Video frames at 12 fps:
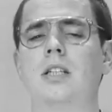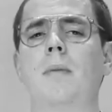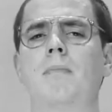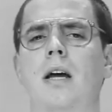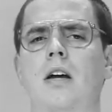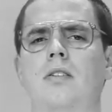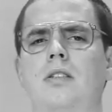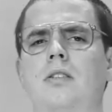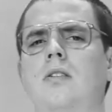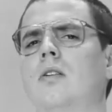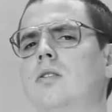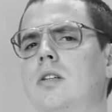Some
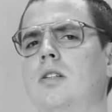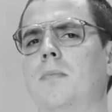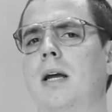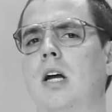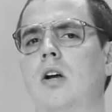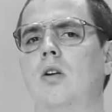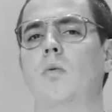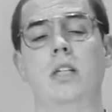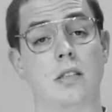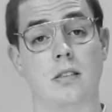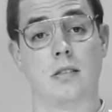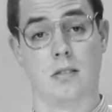may falsely accuse this
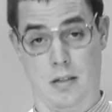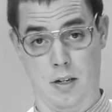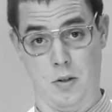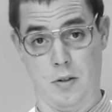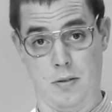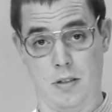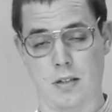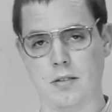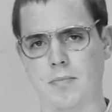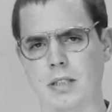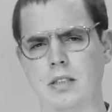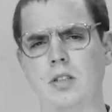of being a racist
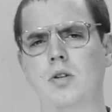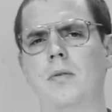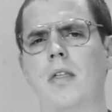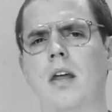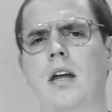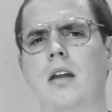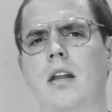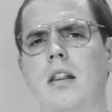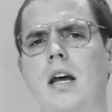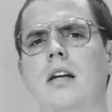attitude and mislead you